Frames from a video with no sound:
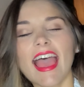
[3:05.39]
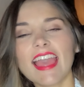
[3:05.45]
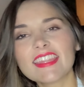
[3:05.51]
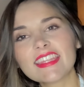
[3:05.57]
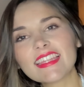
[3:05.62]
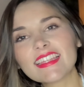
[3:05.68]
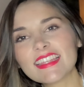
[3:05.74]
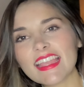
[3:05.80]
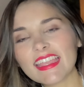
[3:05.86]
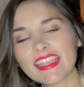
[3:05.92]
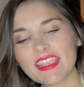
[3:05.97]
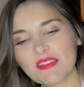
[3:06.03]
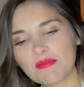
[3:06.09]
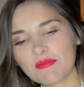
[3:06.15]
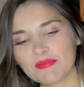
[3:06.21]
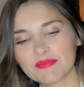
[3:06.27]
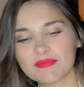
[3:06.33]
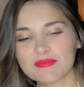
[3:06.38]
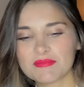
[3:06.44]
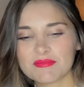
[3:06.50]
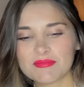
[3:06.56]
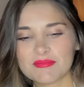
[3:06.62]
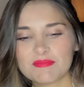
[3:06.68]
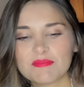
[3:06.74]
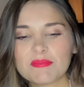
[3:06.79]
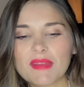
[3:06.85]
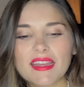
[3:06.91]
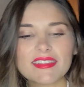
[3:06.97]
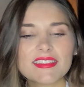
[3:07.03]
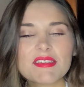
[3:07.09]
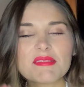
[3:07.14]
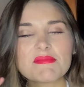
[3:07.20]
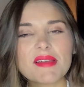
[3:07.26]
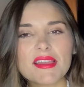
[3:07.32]
I think they can.
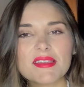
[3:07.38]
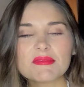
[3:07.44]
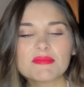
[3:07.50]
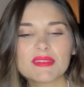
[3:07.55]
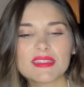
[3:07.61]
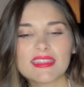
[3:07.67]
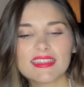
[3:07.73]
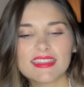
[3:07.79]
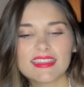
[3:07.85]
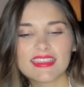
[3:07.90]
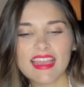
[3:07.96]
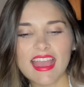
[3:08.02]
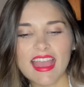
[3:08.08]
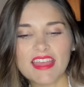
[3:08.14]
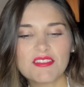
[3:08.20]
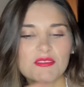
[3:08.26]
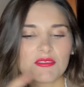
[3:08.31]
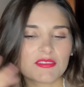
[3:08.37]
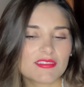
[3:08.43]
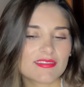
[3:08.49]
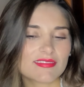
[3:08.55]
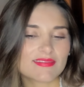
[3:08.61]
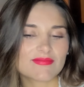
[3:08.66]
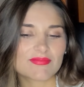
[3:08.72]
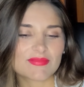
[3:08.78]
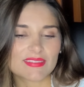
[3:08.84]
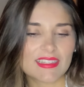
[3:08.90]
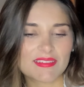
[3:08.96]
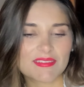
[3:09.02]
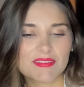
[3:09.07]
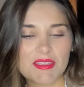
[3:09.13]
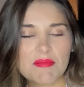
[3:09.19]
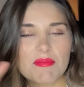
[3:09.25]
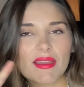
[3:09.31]
They might be. I don't.
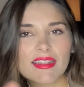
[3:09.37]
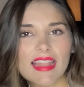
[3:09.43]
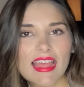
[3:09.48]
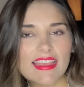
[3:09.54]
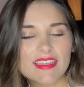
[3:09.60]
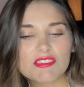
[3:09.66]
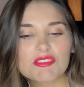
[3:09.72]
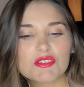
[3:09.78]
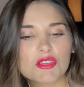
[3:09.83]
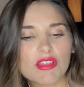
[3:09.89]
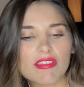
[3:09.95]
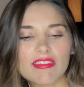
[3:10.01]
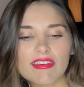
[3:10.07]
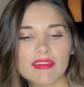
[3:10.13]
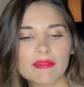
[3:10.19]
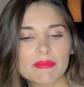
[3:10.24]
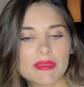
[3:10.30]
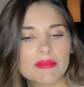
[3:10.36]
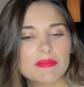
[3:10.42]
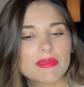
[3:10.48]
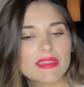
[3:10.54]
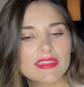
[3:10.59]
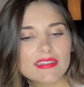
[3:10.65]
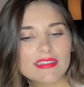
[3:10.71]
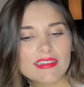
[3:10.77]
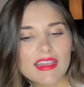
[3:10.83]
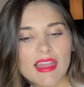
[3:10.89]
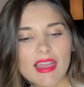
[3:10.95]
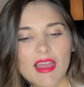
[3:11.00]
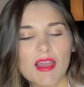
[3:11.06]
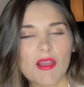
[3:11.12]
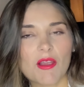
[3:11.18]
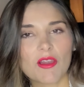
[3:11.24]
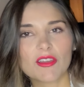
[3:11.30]
They might like each other, maybe,
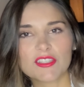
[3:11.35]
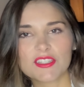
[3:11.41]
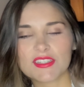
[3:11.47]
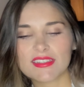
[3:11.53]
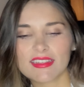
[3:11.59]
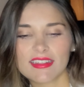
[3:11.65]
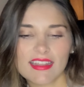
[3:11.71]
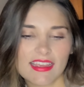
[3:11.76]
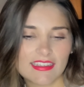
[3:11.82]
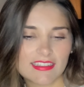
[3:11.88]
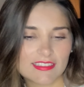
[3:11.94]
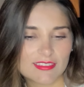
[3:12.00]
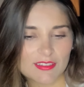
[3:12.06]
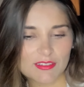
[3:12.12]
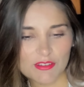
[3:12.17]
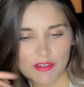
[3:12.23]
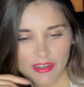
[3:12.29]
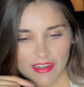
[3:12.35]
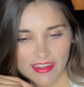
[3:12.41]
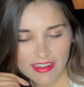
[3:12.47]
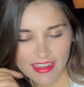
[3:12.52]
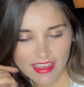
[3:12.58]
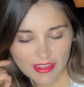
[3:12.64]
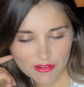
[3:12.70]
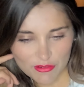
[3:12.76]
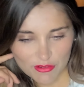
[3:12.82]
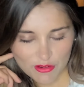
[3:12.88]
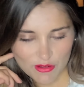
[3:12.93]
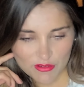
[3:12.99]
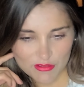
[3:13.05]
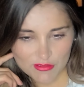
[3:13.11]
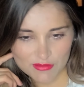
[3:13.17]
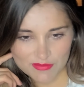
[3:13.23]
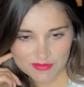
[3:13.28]
or she can like each I don't
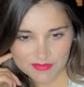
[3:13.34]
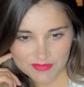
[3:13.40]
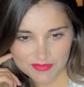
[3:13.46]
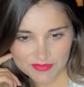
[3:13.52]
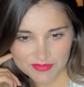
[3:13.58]
know.